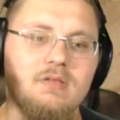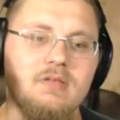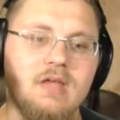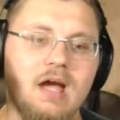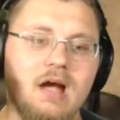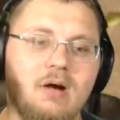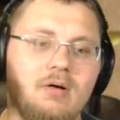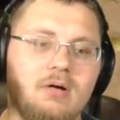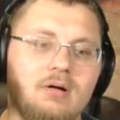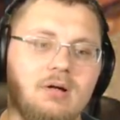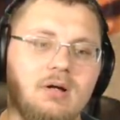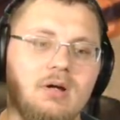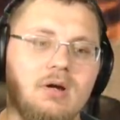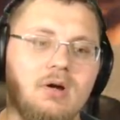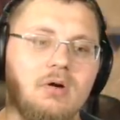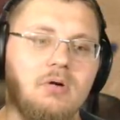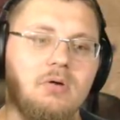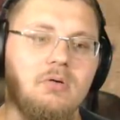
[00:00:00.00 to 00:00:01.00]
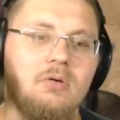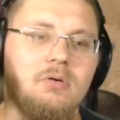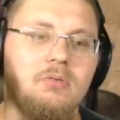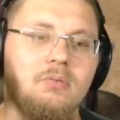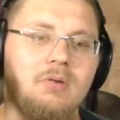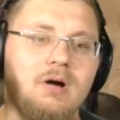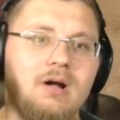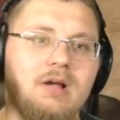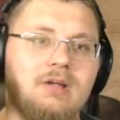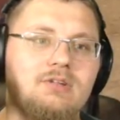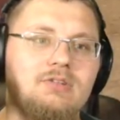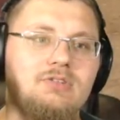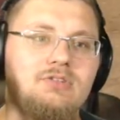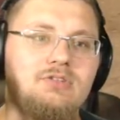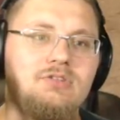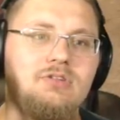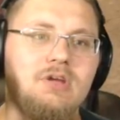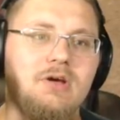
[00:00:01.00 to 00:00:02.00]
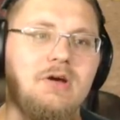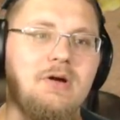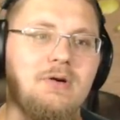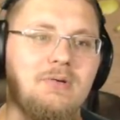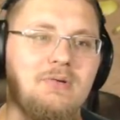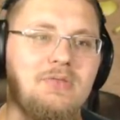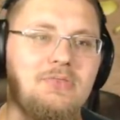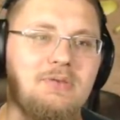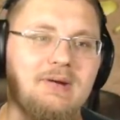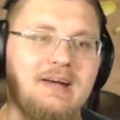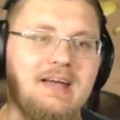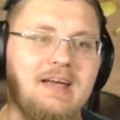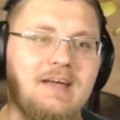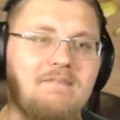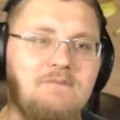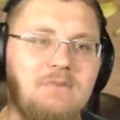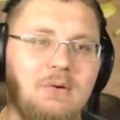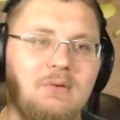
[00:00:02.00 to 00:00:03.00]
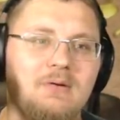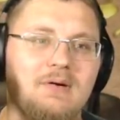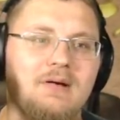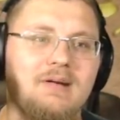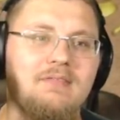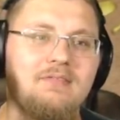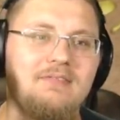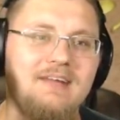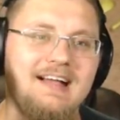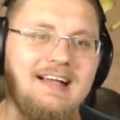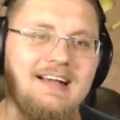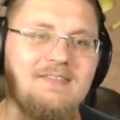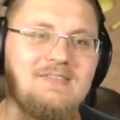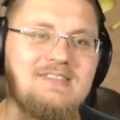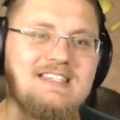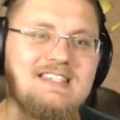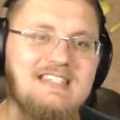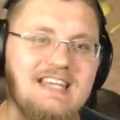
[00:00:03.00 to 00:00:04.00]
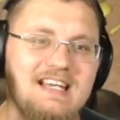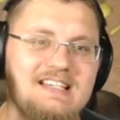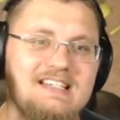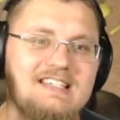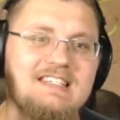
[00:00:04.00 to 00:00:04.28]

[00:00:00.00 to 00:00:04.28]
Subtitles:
Now, 1, 2, 3, 4, 5, 6,